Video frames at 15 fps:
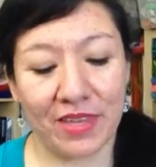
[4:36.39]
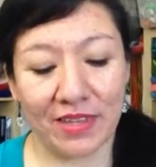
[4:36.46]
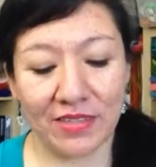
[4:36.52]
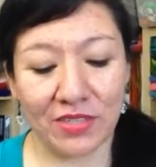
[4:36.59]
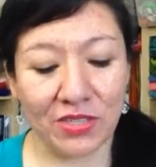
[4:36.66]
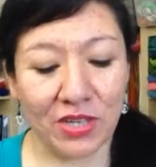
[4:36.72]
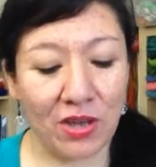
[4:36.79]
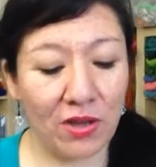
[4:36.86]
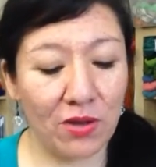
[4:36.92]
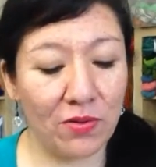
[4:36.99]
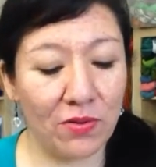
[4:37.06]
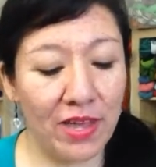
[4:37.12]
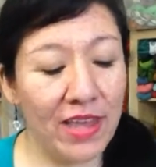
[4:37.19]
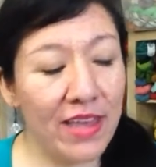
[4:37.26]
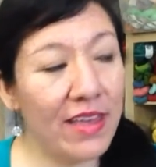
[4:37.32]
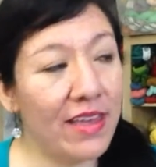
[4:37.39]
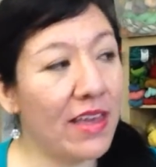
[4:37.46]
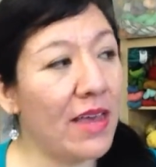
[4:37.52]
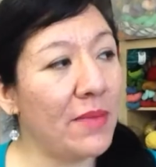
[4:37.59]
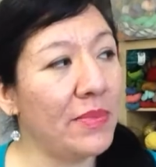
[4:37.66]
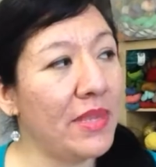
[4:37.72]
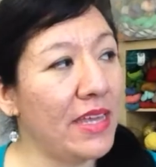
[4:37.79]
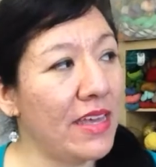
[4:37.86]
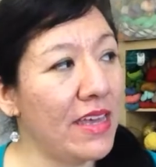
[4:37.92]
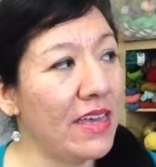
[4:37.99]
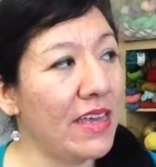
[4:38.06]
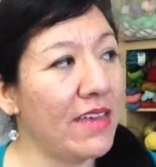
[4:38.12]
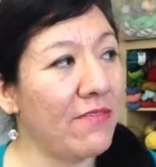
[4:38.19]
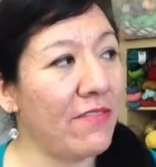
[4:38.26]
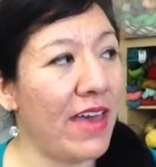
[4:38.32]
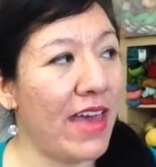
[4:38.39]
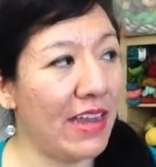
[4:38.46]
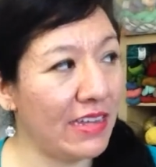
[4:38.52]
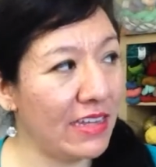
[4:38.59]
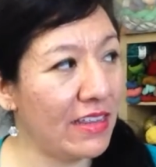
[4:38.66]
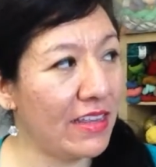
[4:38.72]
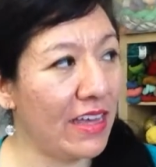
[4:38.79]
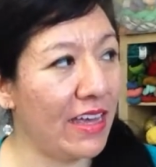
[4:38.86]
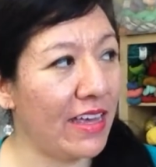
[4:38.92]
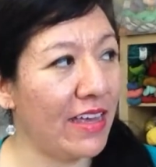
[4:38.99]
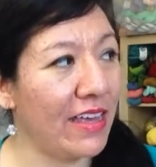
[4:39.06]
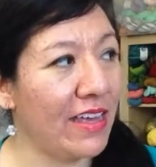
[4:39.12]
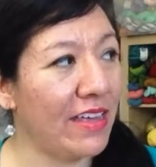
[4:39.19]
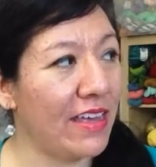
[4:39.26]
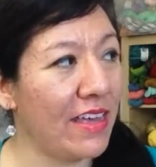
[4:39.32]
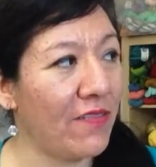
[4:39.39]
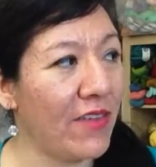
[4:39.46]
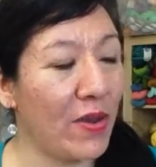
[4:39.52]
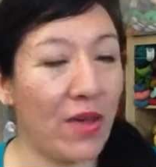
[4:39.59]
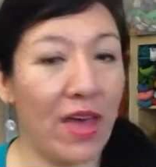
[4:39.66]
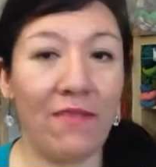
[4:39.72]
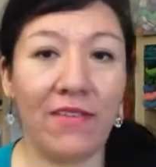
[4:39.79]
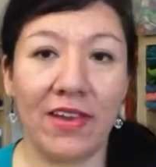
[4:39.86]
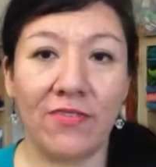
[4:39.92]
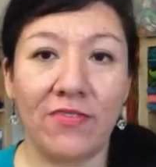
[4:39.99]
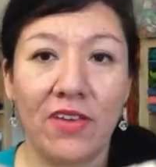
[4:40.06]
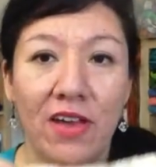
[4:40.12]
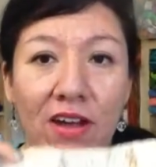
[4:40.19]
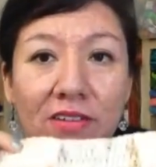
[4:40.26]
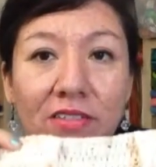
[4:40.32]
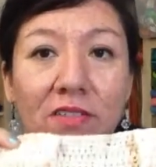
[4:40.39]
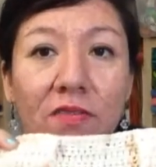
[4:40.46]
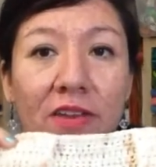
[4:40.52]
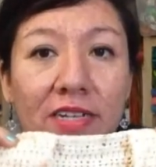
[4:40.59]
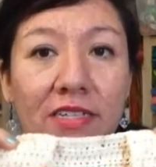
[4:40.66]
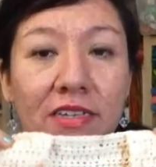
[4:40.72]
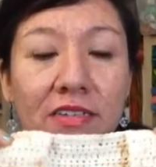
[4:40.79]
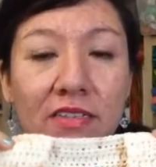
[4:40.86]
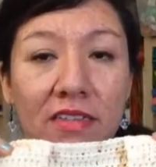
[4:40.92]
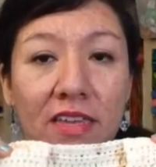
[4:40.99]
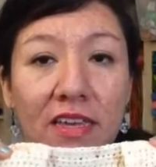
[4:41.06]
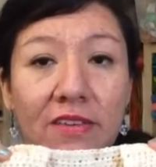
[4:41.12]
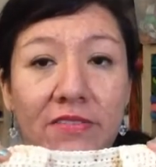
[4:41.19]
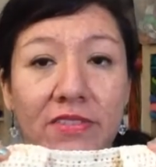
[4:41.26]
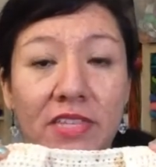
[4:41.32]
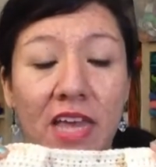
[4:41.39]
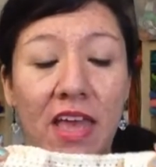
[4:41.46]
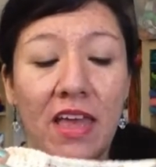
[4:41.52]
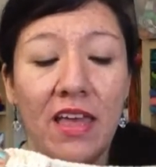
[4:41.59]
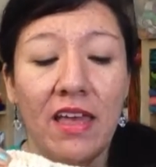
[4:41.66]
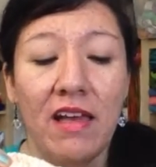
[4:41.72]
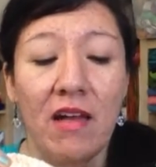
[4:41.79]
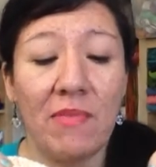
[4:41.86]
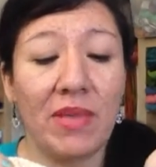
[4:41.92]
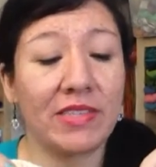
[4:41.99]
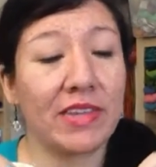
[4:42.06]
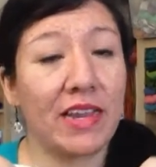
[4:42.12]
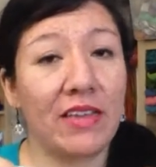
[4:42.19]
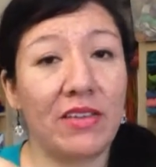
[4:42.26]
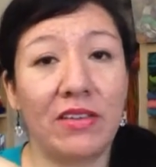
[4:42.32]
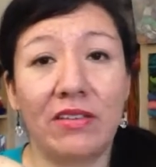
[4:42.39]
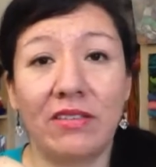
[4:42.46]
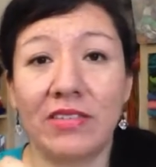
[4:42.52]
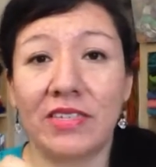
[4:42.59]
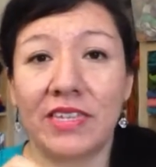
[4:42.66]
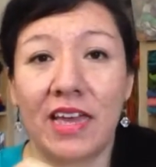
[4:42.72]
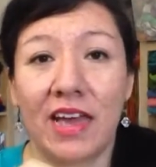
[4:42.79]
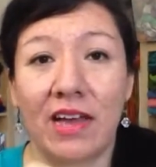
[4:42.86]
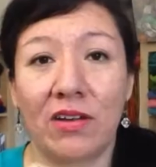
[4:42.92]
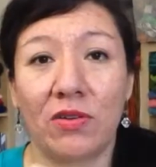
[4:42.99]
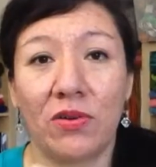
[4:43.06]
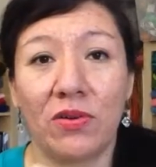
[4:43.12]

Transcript: So I'm thinking if anything, if I don't have enough yarn to finish the sleeves, I'm just going to use uh,